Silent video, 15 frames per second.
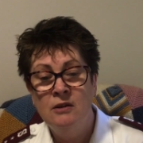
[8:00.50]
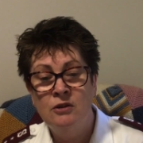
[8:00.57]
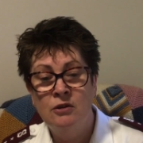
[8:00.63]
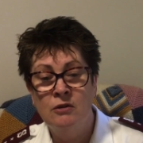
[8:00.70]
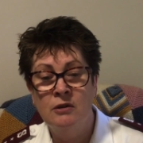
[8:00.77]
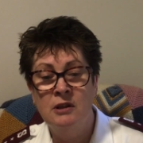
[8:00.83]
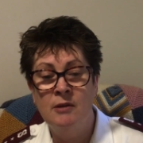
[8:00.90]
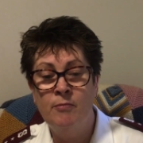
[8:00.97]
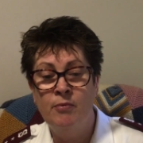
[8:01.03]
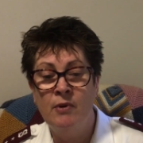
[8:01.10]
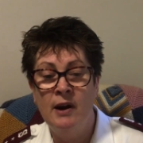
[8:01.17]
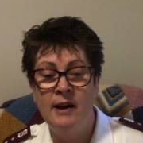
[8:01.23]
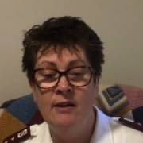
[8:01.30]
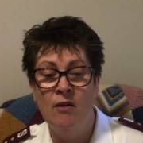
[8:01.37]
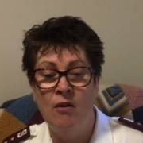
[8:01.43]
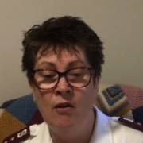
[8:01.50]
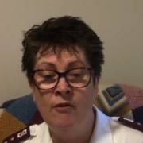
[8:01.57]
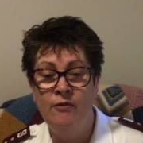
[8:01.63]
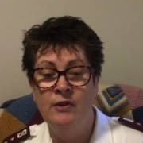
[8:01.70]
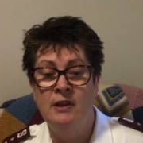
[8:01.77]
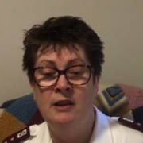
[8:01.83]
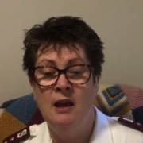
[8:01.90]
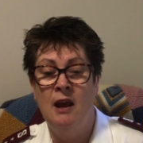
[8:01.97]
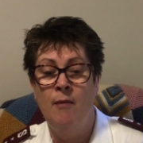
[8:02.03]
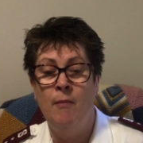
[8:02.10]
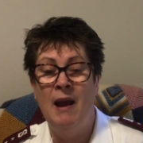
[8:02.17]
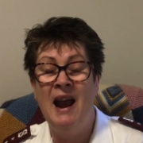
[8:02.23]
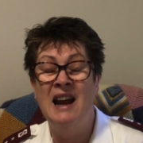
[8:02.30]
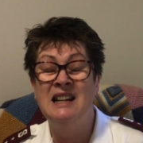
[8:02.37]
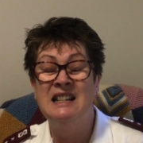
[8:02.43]
took the bread offered
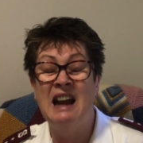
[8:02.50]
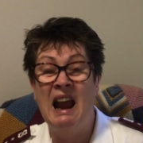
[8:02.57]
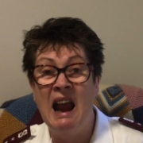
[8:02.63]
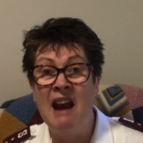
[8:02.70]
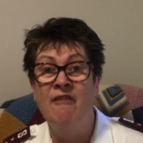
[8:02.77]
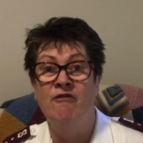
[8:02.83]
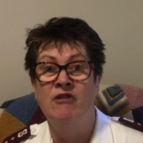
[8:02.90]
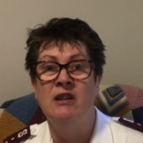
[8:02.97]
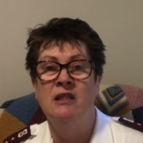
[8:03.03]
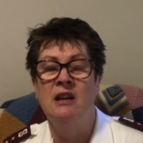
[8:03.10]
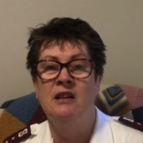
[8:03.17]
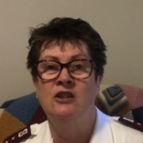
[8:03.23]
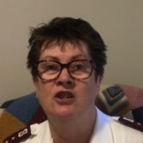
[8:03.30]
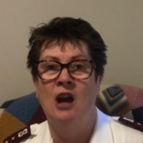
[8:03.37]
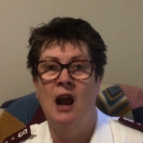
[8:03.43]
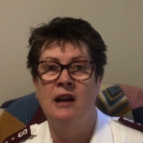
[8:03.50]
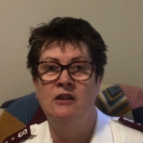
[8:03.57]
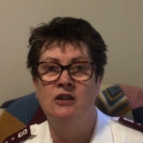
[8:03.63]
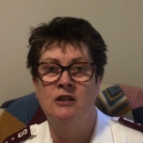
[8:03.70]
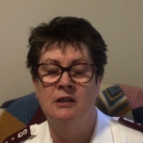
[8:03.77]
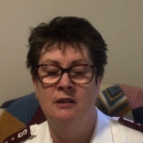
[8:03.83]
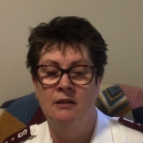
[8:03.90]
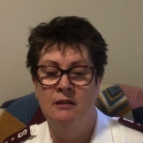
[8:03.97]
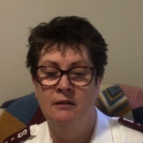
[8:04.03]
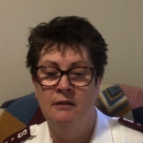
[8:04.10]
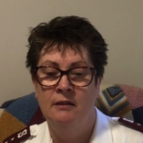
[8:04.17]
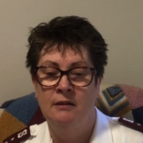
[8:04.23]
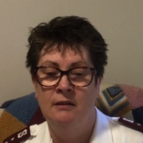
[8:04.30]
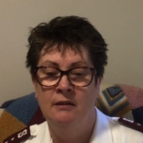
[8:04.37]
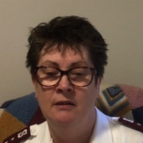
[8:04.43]
them, and everything changed.
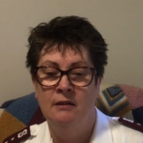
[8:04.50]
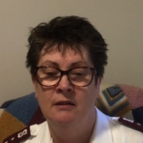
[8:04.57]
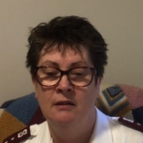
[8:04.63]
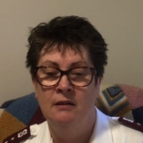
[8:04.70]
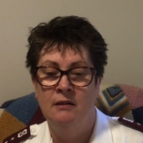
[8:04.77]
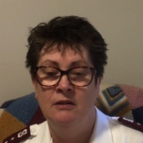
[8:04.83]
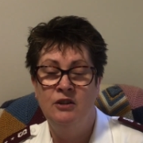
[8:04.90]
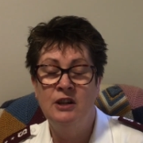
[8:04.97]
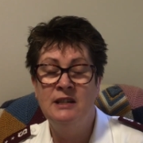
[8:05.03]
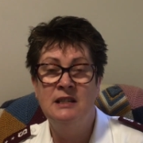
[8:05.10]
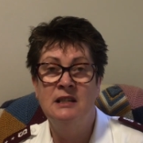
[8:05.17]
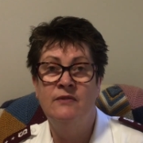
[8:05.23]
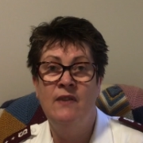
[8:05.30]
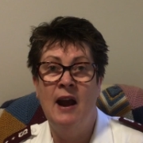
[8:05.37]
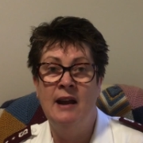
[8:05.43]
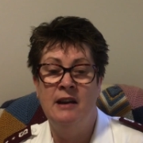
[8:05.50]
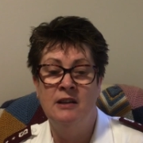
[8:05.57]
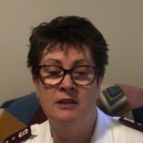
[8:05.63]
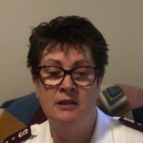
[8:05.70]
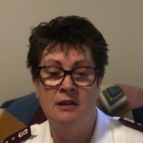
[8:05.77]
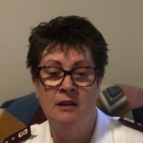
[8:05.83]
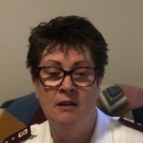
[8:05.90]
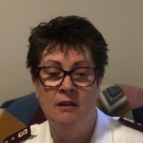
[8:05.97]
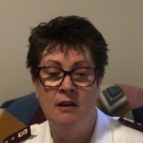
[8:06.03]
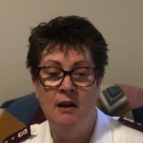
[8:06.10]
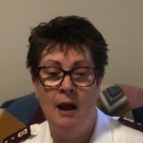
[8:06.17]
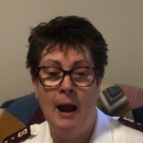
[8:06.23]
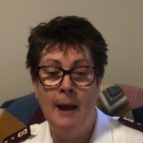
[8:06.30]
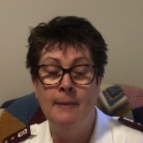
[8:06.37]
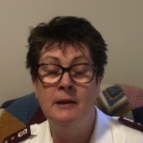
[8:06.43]
Jesus vanished,
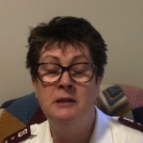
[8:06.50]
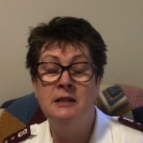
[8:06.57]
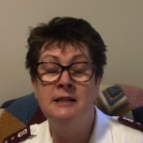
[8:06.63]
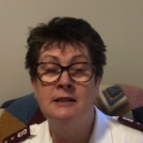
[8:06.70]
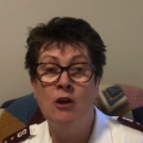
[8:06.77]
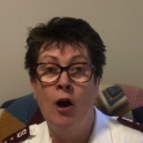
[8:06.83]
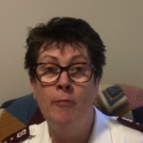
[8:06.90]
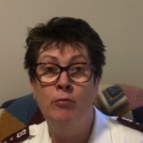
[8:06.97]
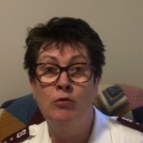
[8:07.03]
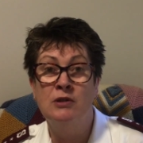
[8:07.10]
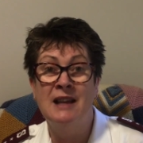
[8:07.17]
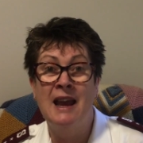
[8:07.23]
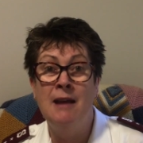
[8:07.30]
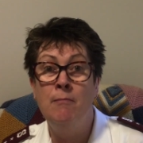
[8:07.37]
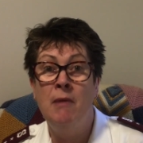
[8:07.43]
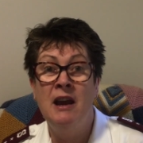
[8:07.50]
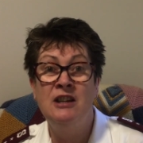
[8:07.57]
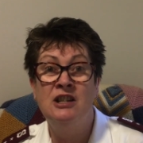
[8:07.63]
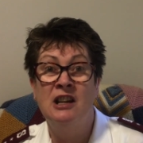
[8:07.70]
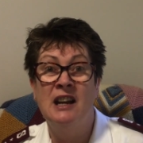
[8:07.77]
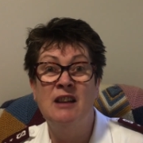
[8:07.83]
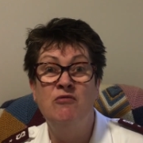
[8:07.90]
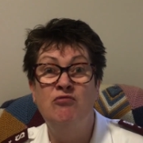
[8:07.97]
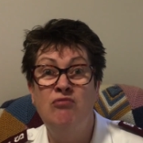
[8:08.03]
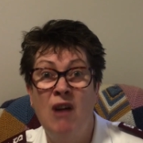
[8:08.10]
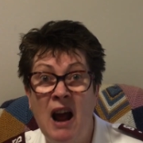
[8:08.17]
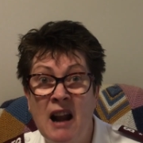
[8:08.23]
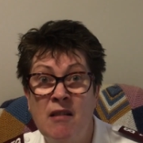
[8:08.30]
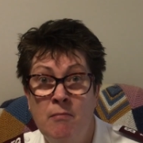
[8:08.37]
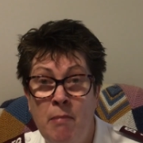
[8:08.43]
and the disciples immediately
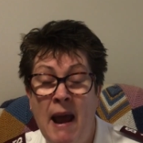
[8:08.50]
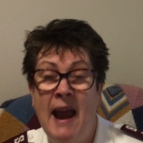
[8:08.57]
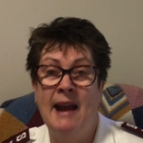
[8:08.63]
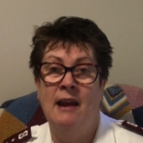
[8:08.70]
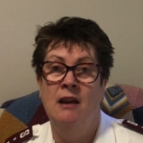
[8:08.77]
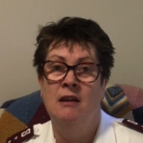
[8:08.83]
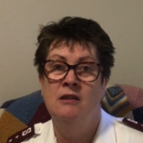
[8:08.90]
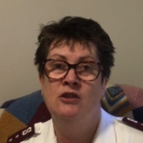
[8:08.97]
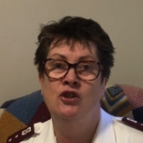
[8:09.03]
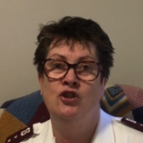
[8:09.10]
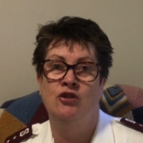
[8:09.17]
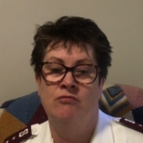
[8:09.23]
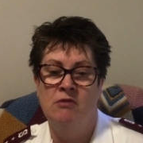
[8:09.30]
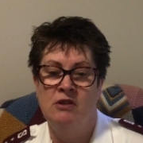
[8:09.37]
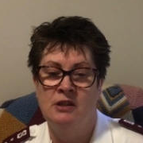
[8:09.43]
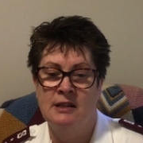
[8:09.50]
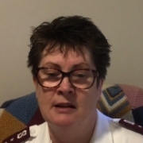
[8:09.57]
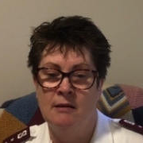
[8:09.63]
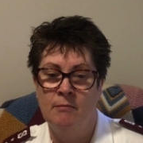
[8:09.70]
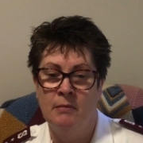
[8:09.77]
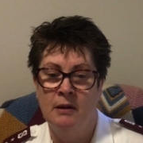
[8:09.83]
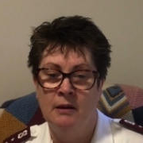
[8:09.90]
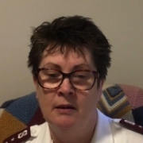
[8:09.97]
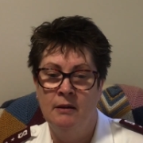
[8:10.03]
run back to Jerusalem.